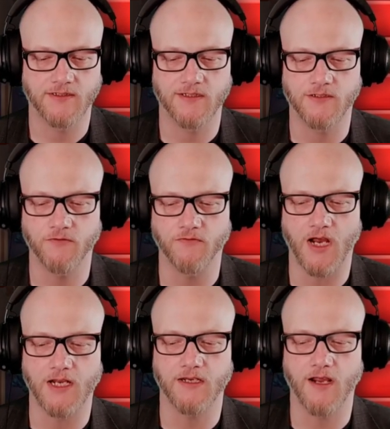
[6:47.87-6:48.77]
the
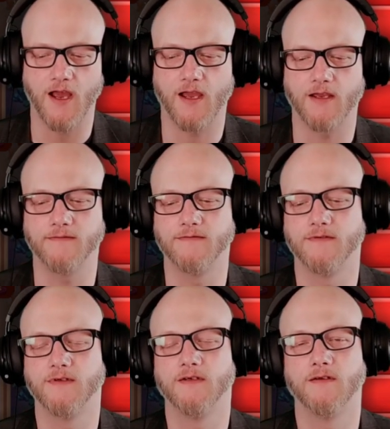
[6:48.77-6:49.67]
$2.99
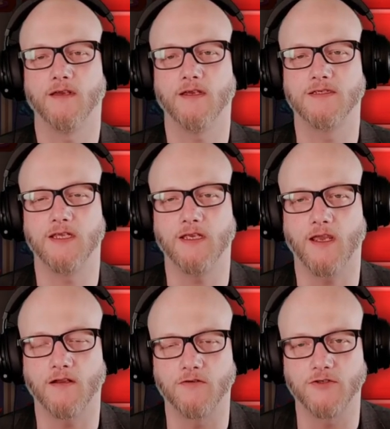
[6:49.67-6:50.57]
is the
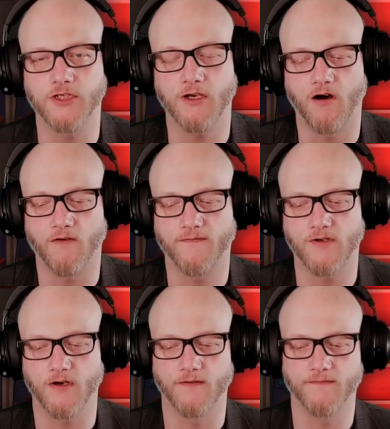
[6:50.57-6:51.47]
energy
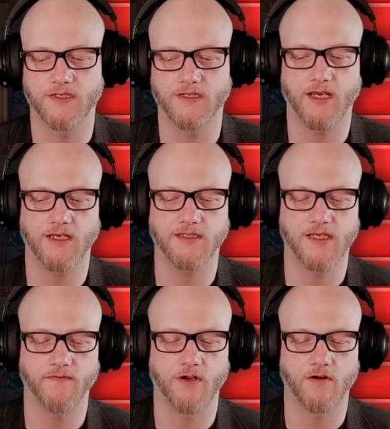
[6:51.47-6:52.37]
offer of the day.
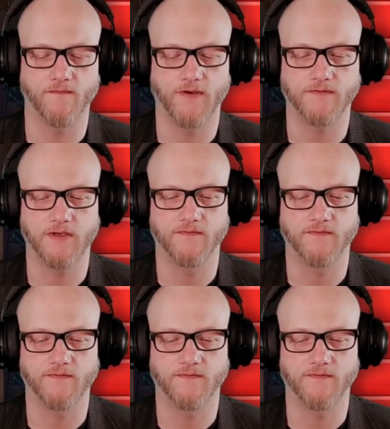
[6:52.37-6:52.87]
750 for